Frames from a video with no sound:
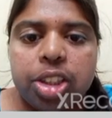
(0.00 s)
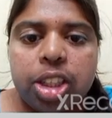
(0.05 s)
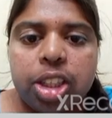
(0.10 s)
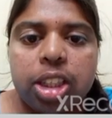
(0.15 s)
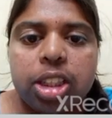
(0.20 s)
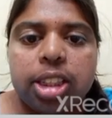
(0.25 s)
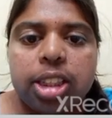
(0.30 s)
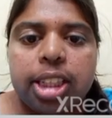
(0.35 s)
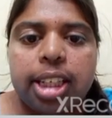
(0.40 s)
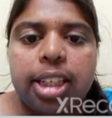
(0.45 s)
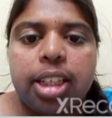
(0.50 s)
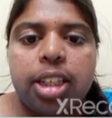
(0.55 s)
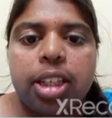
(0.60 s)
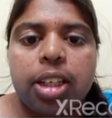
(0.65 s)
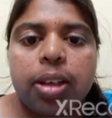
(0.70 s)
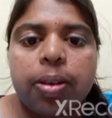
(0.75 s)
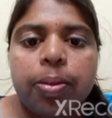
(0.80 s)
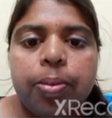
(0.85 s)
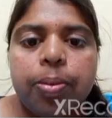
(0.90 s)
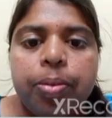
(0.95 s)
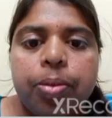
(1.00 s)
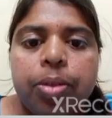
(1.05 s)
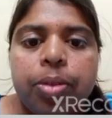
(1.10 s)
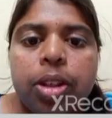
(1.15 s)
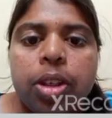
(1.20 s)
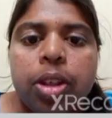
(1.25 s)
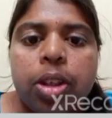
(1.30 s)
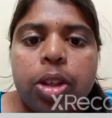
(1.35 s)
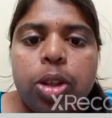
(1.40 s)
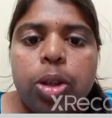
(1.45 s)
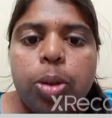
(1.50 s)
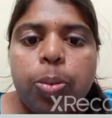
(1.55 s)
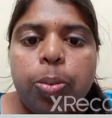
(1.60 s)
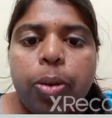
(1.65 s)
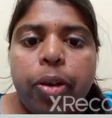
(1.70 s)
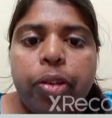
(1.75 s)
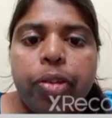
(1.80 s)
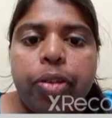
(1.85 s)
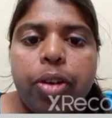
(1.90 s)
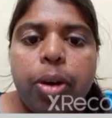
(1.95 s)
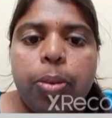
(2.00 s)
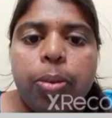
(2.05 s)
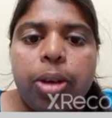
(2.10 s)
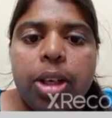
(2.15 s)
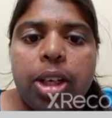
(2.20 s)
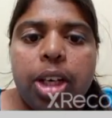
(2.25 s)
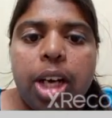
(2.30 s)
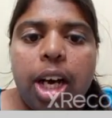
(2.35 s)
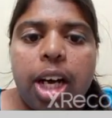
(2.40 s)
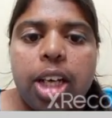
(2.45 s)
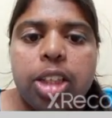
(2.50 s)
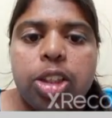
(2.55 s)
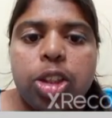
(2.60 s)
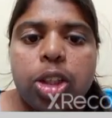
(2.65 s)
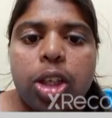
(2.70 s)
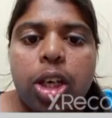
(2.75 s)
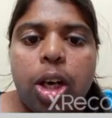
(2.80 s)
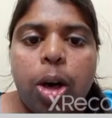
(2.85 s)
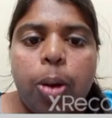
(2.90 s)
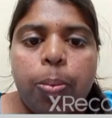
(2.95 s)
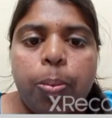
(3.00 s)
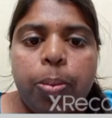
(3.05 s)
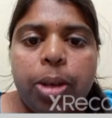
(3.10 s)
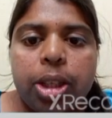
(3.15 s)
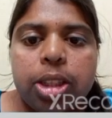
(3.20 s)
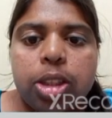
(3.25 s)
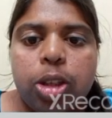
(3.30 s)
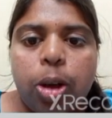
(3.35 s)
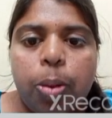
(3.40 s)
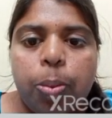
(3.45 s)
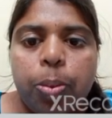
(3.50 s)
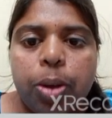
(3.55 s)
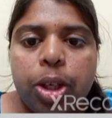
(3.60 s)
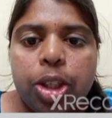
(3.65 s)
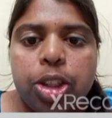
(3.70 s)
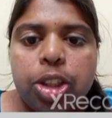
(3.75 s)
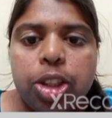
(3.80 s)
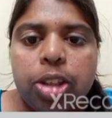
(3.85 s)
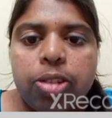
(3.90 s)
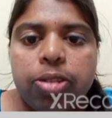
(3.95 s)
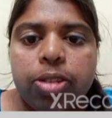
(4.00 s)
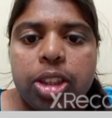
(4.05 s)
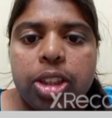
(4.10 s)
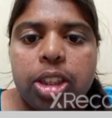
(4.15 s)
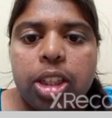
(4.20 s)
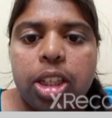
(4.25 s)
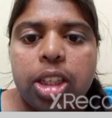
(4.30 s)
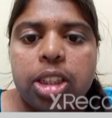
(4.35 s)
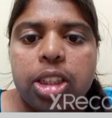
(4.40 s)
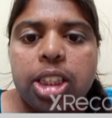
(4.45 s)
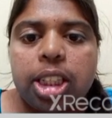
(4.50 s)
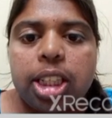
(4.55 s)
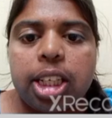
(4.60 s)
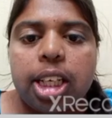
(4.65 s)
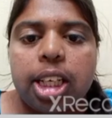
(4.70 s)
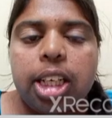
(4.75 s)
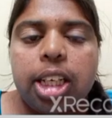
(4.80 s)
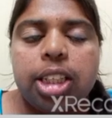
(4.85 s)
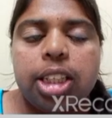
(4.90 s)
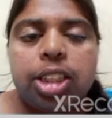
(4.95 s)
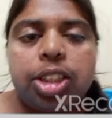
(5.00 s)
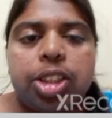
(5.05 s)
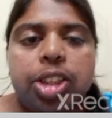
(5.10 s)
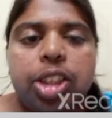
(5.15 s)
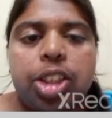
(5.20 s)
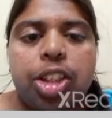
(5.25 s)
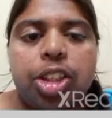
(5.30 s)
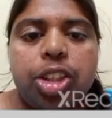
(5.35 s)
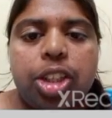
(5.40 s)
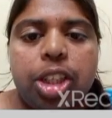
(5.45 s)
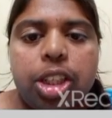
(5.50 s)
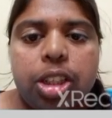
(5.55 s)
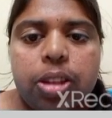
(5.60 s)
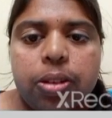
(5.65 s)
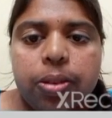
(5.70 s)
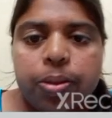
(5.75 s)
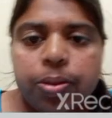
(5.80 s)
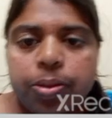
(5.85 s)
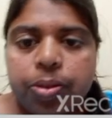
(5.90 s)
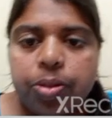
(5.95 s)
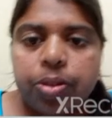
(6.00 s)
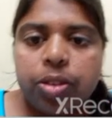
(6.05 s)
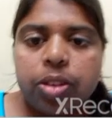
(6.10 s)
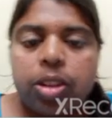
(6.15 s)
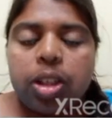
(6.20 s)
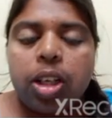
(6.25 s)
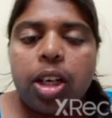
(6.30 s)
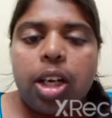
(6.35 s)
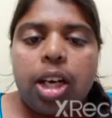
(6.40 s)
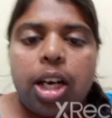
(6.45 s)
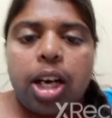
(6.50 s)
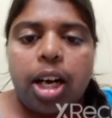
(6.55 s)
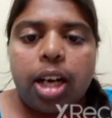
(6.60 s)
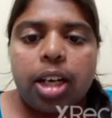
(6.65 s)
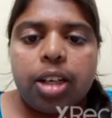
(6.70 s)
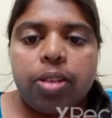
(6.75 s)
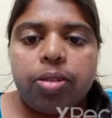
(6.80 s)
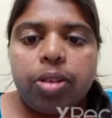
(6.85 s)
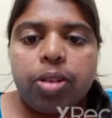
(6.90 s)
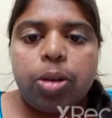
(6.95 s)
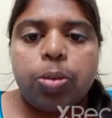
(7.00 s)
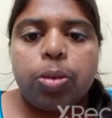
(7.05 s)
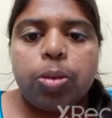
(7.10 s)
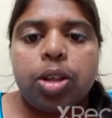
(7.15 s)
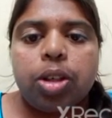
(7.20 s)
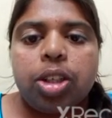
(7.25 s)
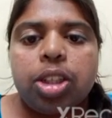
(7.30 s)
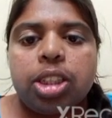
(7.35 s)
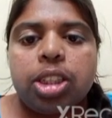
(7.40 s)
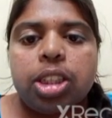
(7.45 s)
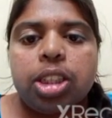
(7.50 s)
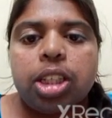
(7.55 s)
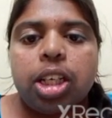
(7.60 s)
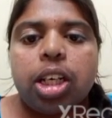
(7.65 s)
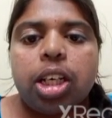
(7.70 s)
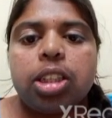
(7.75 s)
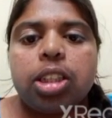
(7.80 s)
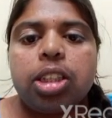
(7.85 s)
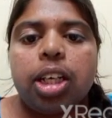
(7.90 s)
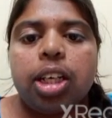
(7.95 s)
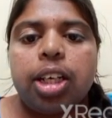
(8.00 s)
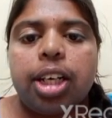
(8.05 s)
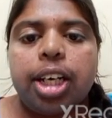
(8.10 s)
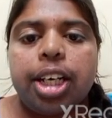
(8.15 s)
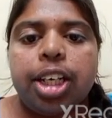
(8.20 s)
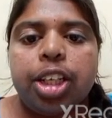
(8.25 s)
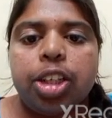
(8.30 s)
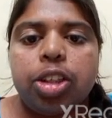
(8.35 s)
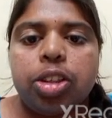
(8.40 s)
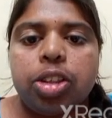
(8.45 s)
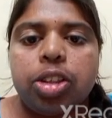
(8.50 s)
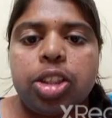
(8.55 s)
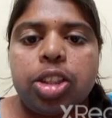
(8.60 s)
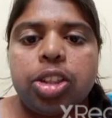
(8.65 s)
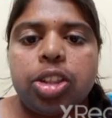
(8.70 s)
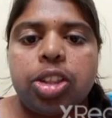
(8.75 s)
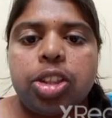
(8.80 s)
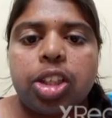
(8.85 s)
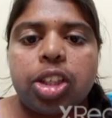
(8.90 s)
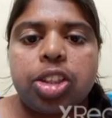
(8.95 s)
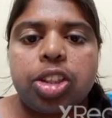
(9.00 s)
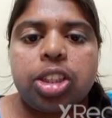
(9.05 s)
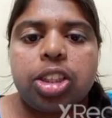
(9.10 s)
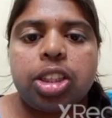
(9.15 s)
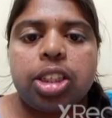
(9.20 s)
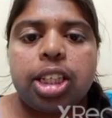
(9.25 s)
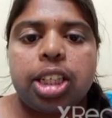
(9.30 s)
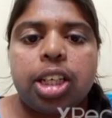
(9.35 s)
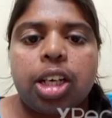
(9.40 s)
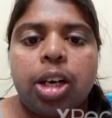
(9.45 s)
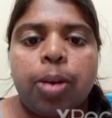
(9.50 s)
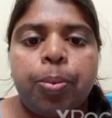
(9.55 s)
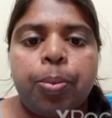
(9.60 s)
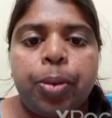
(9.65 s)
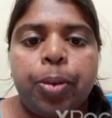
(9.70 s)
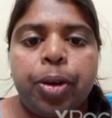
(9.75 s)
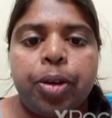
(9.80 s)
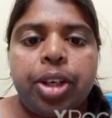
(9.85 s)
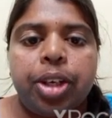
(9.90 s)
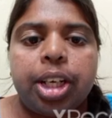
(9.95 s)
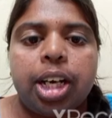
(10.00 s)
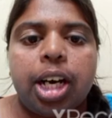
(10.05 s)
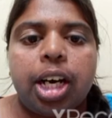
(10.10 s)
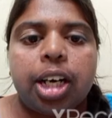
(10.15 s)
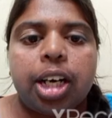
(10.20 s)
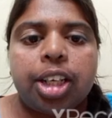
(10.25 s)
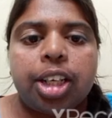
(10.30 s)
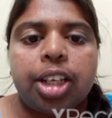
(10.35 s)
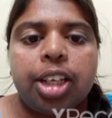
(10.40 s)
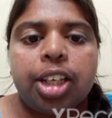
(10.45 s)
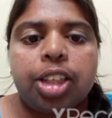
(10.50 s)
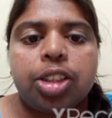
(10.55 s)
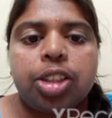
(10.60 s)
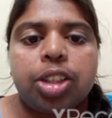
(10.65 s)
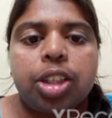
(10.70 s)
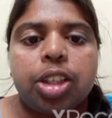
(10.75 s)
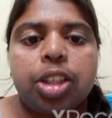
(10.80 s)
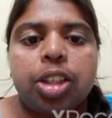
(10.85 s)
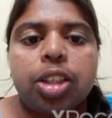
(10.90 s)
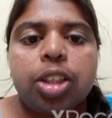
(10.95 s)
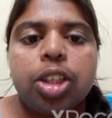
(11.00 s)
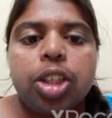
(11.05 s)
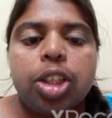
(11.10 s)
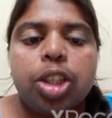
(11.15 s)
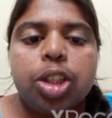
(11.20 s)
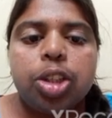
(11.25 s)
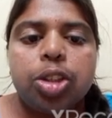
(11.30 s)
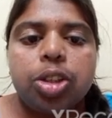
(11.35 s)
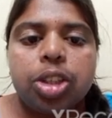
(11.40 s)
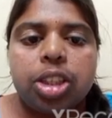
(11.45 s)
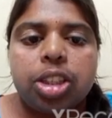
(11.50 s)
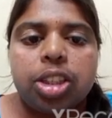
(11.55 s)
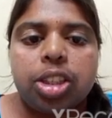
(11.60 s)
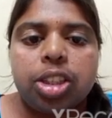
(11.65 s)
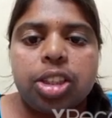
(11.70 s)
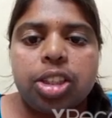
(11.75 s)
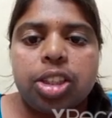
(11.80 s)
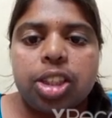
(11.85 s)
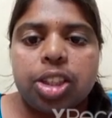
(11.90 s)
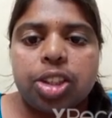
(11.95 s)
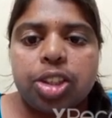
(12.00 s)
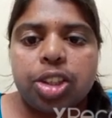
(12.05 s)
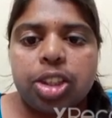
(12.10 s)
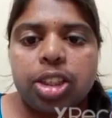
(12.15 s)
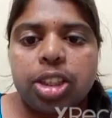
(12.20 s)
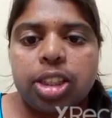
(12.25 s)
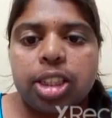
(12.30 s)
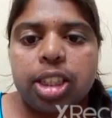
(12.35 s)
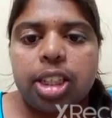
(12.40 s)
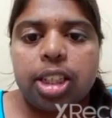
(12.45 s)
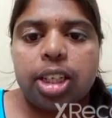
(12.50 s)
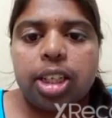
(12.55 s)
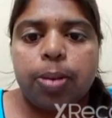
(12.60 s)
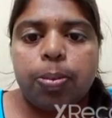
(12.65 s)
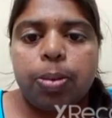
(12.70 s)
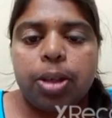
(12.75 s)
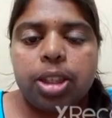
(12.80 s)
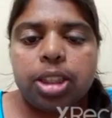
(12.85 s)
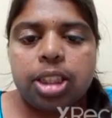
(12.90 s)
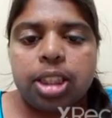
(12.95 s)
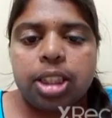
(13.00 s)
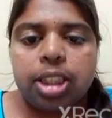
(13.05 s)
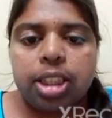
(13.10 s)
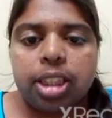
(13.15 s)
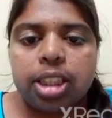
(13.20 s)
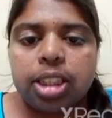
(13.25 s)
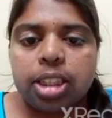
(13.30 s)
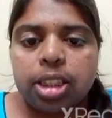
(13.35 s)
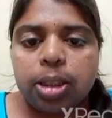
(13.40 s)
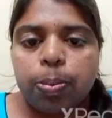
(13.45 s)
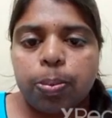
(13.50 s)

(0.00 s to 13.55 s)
to perform a large complex operation with a single instruction. And one more is the reduced instruction set computing architecture uses instruction set representing simple operations.